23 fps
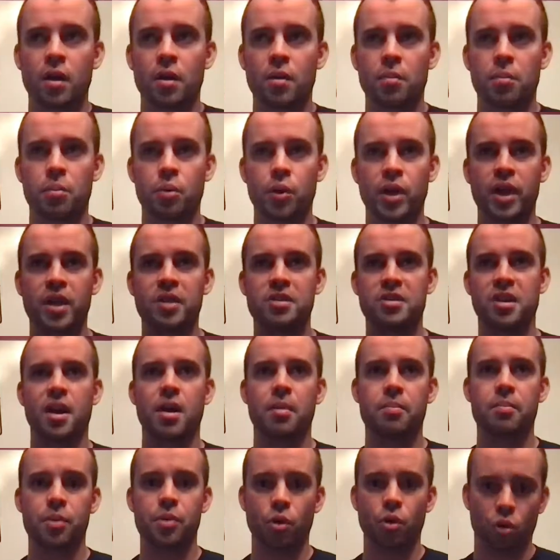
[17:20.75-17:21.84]
brings
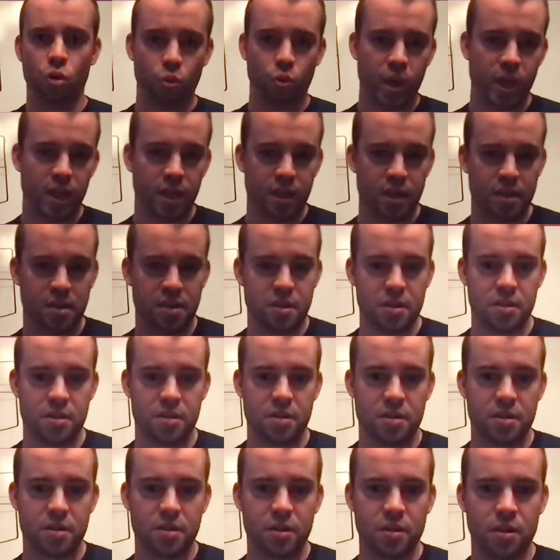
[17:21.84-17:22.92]
up your
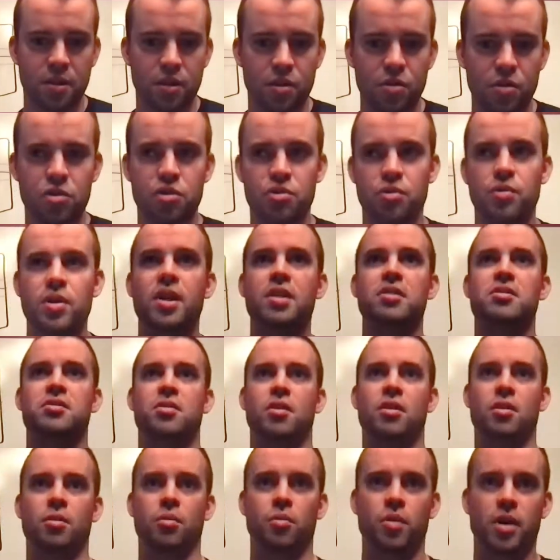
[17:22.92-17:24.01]
weaknesses. Their strengths
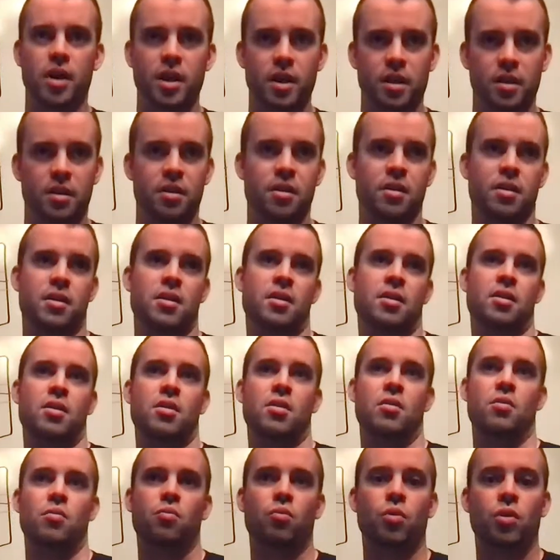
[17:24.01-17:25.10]
are what
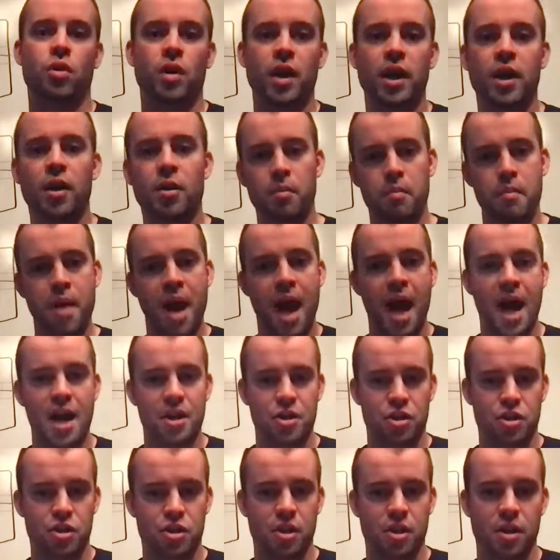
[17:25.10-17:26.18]
will help
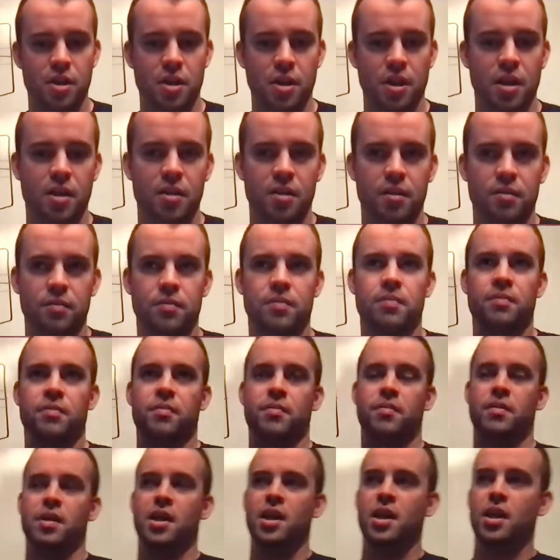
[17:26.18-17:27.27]
match and and
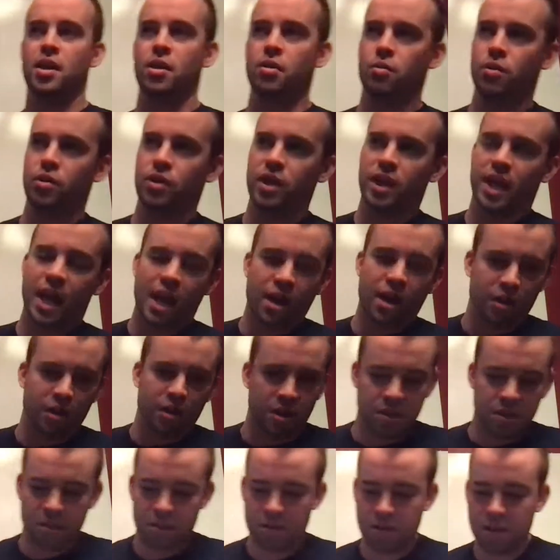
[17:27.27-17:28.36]
you know really
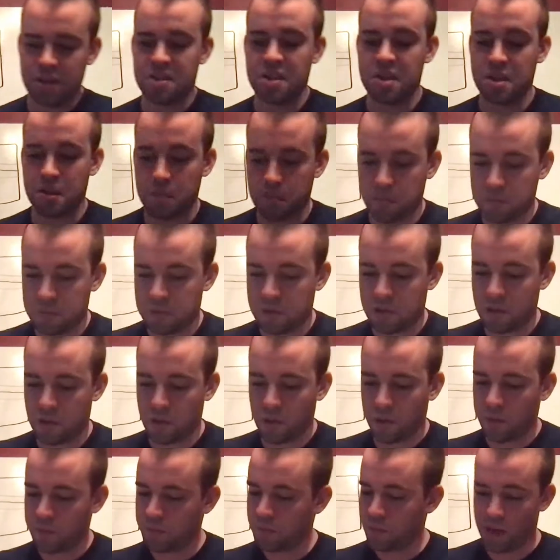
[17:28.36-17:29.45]
carry the team.
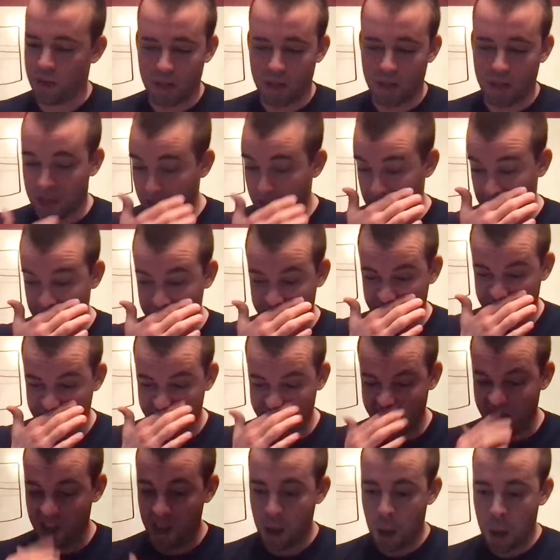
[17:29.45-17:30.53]
So uh, I love that.
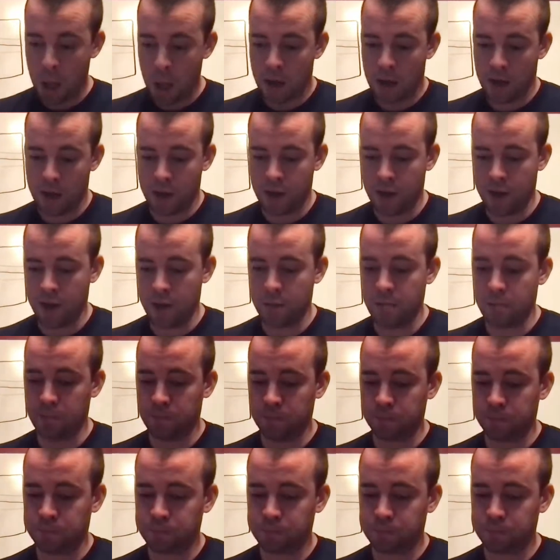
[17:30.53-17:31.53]
Um,